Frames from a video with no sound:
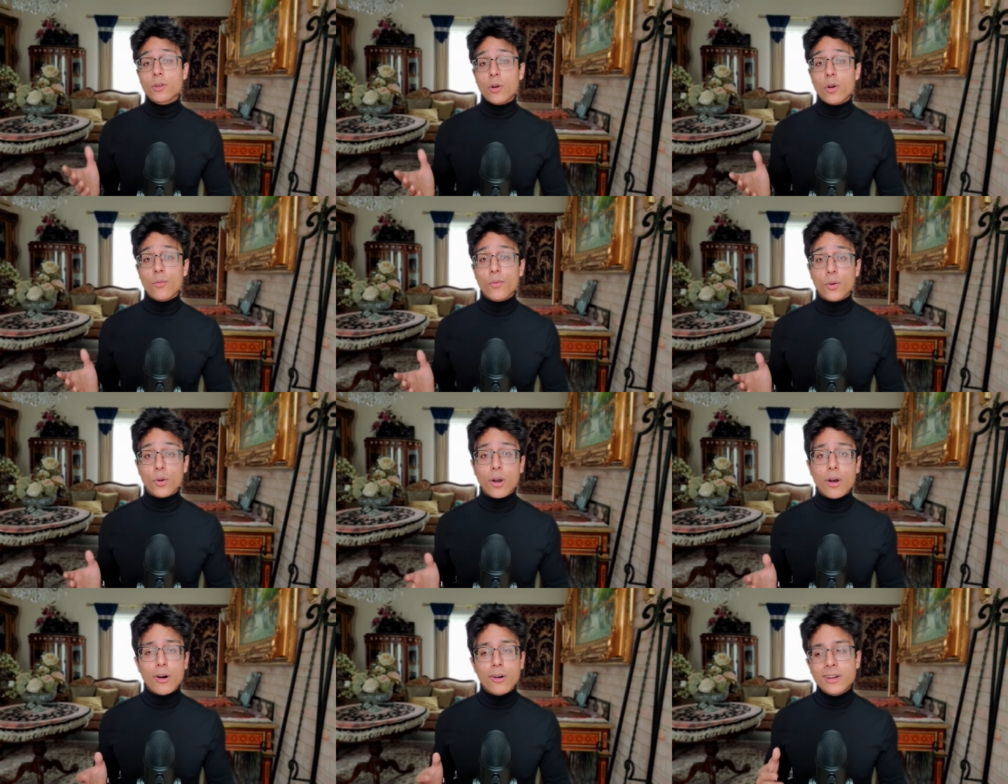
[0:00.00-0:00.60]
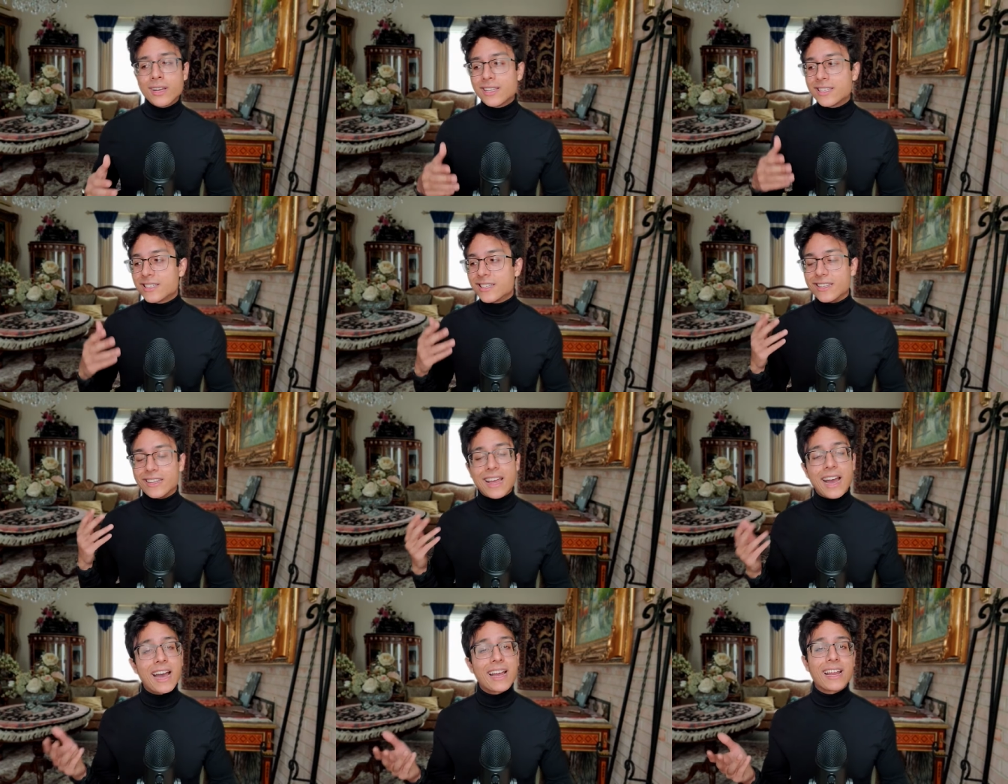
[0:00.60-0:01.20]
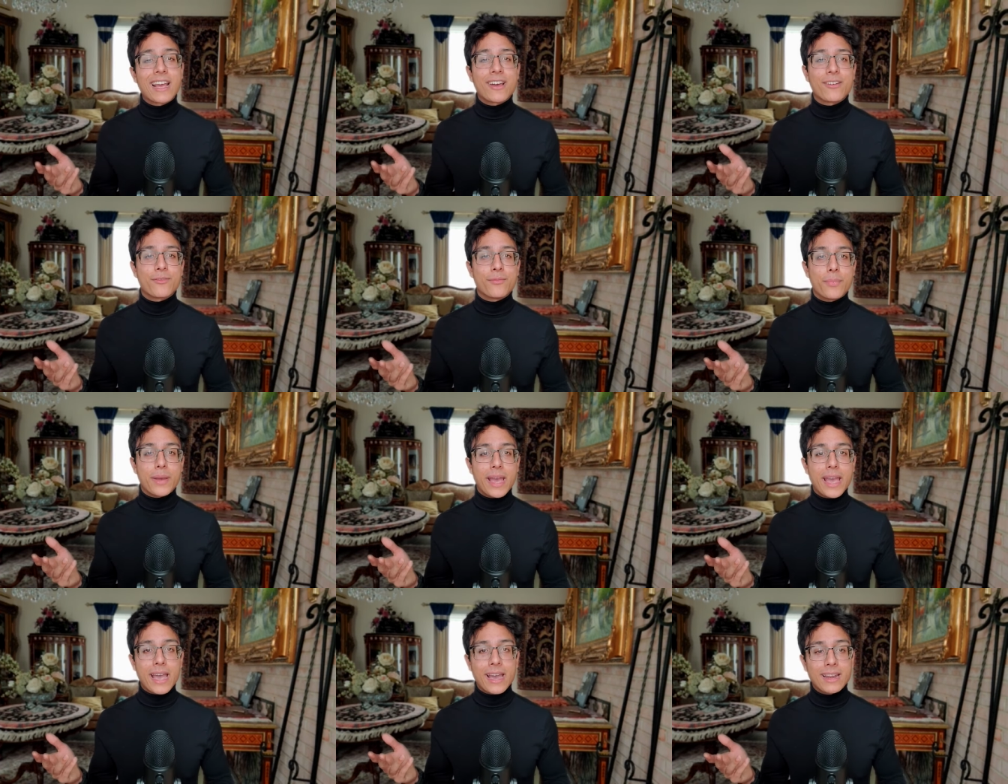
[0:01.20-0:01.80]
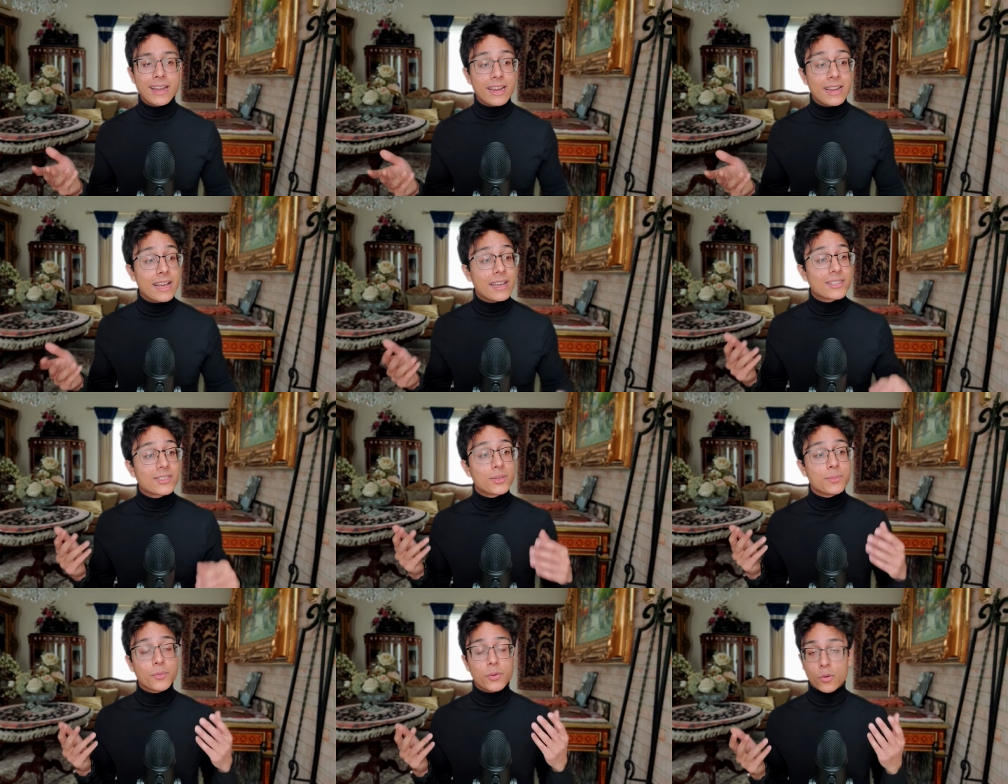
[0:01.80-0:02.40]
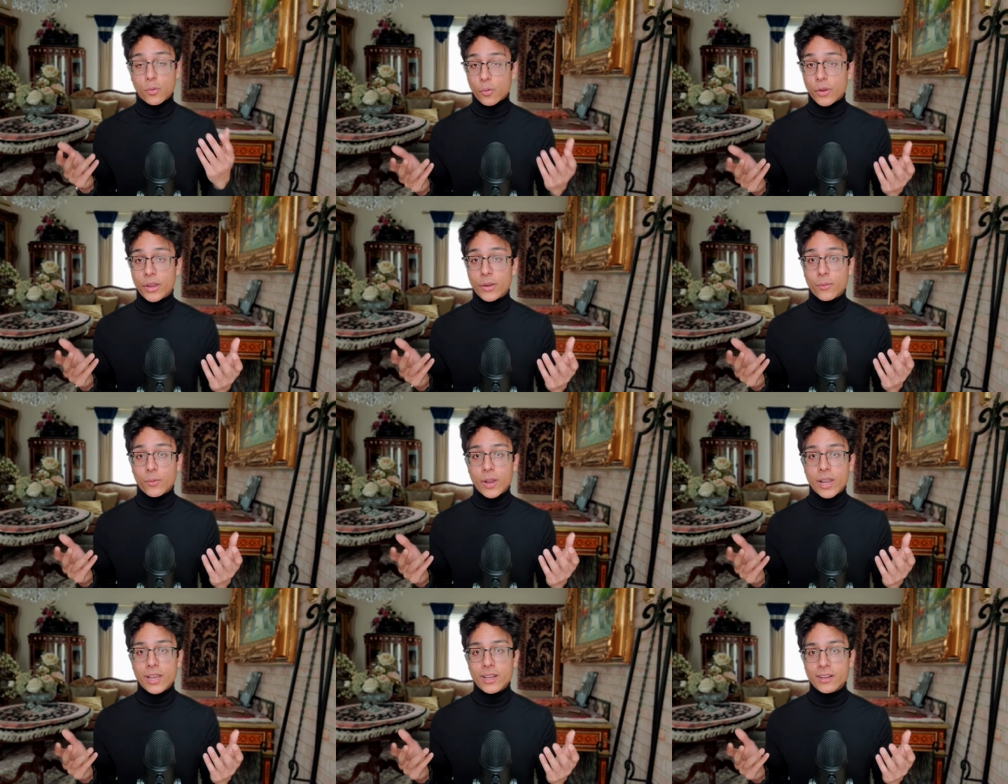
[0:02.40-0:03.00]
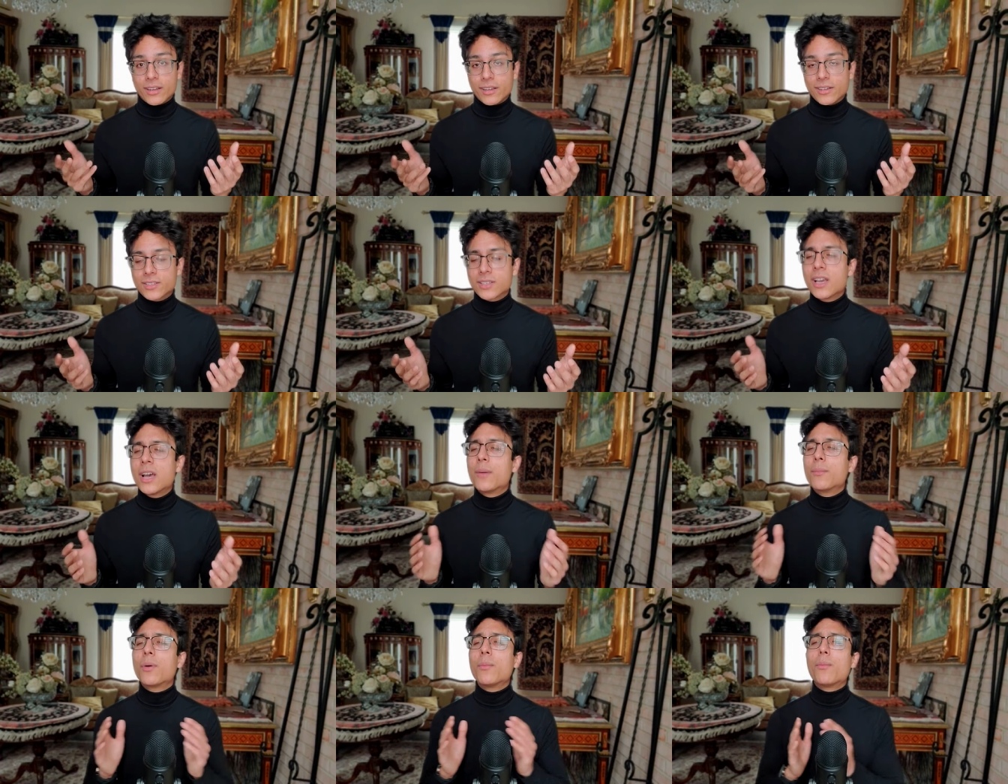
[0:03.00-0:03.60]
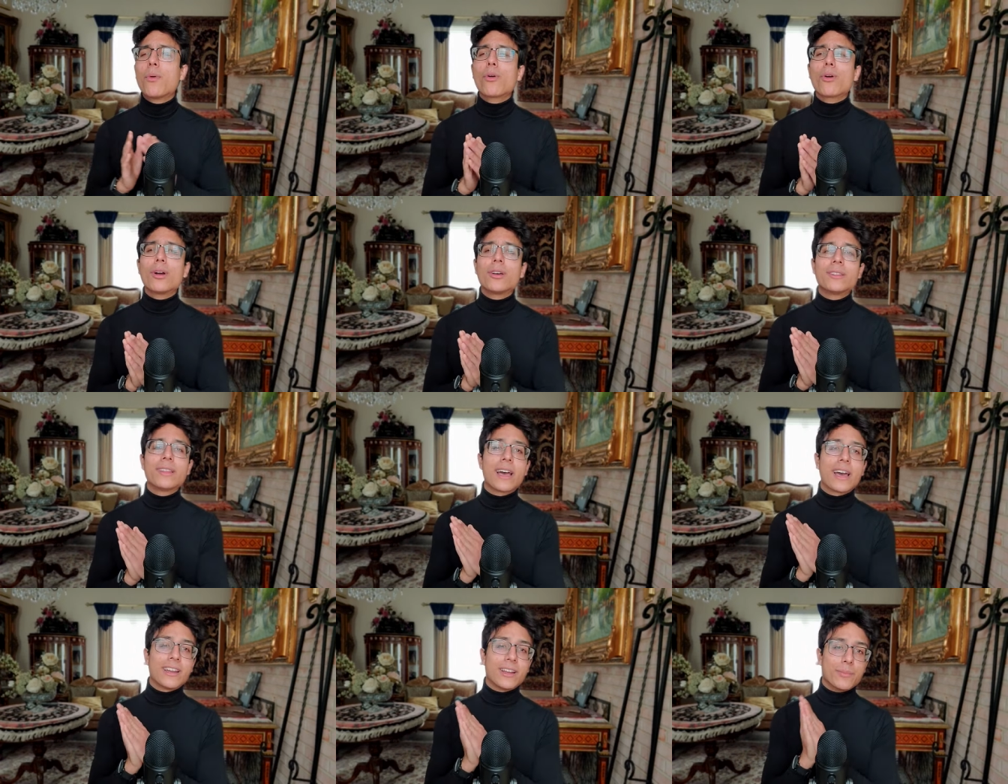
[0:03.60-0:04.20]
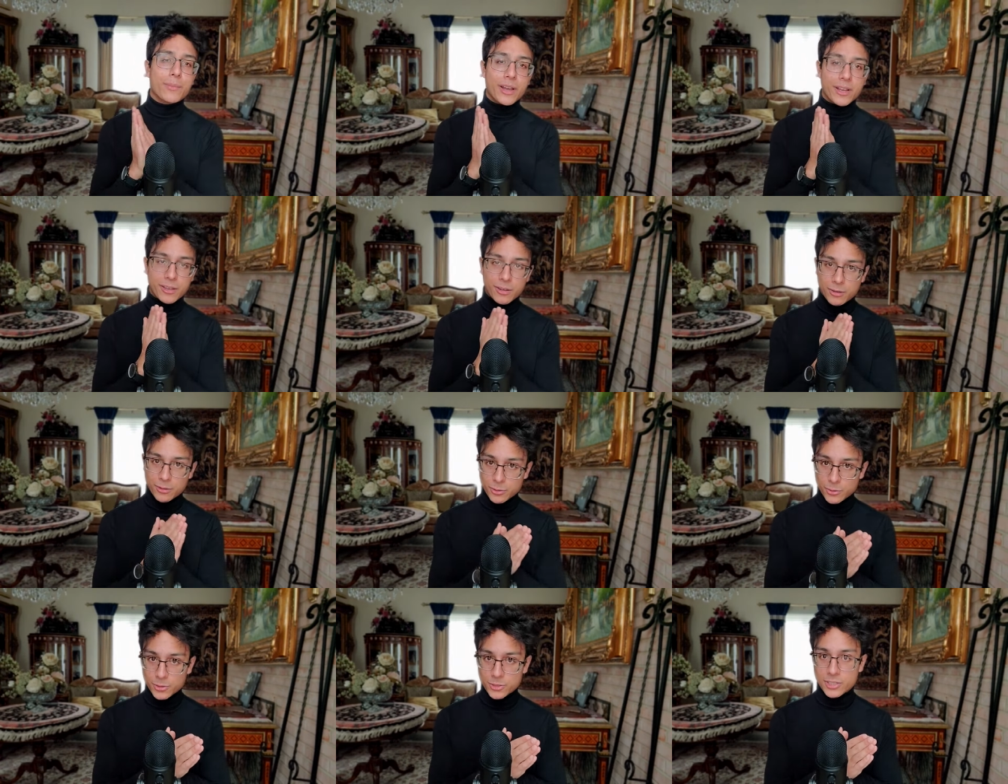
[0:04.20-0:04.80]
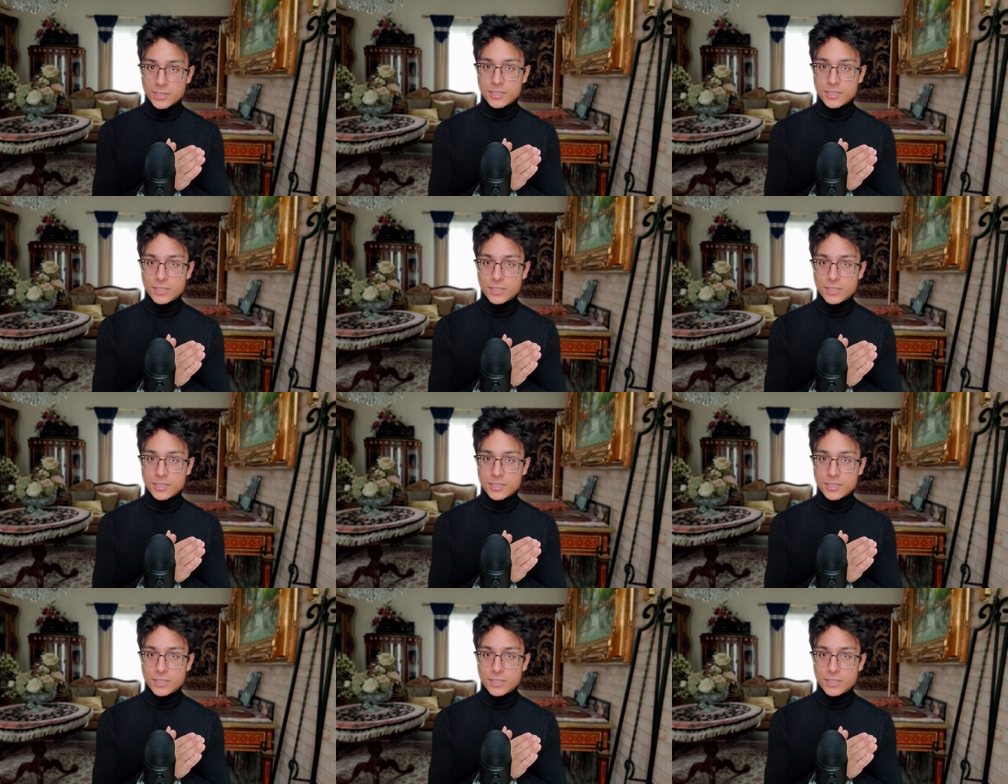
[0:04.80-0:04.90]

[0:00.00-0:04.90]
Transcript: overall is not half bad and has some great ratings, but more on that in my conclusion